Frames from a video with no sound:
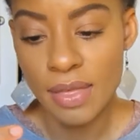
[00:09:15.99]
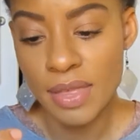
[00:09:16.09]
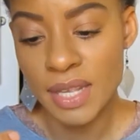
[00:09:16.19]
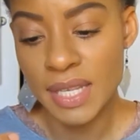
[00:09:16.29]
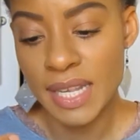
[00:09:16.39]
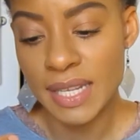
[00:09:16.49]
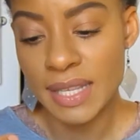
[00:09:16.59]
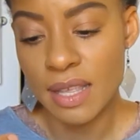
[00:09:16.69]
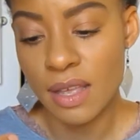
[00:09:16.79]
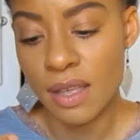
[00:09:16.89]
This is
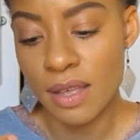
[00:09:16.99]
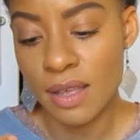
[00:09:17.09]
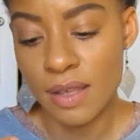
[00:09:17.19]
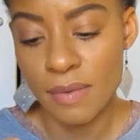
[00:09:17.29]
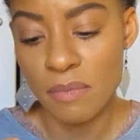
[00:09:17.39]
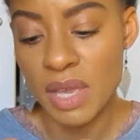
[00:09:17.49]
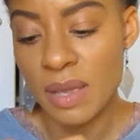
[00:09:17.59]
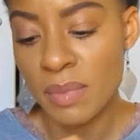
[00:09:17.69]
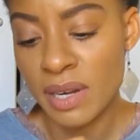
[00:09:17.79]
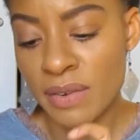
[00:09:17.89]
the
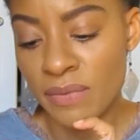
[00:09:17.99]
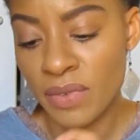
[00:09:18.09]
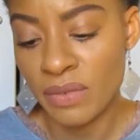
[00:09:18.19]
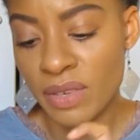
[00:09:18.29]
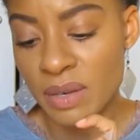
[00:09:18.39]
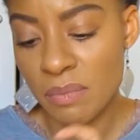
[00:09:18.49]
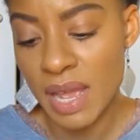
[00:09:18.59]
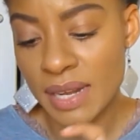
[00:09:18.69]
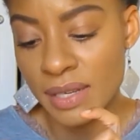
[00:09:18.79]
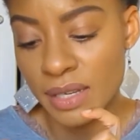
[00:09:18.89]
Maybelline Vivid
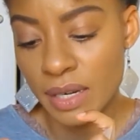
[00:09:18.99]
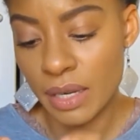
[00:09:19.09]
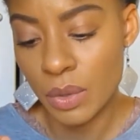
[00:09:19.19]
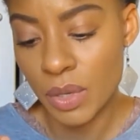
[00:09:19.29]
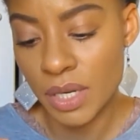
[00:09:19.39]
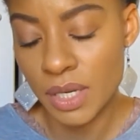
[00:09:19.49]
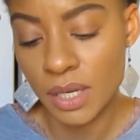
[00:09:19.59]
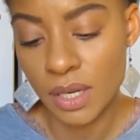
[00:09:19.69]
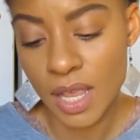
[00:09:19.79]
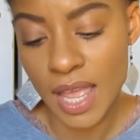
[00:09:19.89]
Matte Liquid
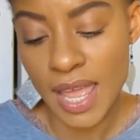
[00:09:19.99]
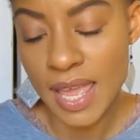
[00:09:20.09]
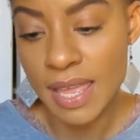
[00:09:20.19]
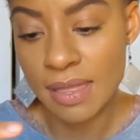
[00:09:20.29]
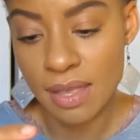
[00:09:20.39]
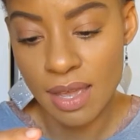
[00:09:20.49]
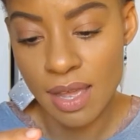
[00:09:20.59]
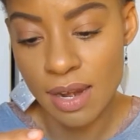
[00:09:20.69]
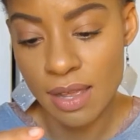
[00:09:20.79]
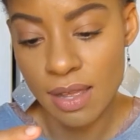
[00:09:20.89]
in the
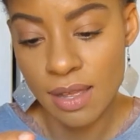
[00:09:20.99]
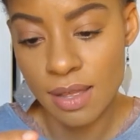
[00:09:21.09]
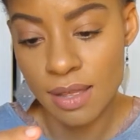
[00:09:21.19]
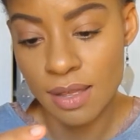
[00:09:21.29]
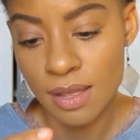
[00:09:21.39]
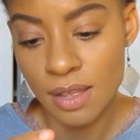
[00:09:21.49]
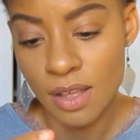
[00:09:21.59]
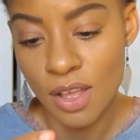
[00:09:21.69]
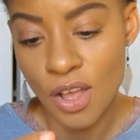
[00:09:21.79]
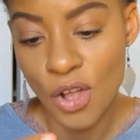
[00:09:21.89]
color
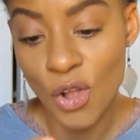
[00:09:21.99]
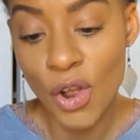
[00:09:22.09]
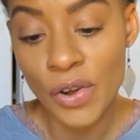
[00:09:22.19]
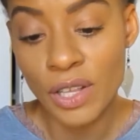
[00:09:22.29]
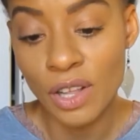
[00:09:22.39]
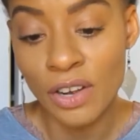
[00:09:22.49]
Coral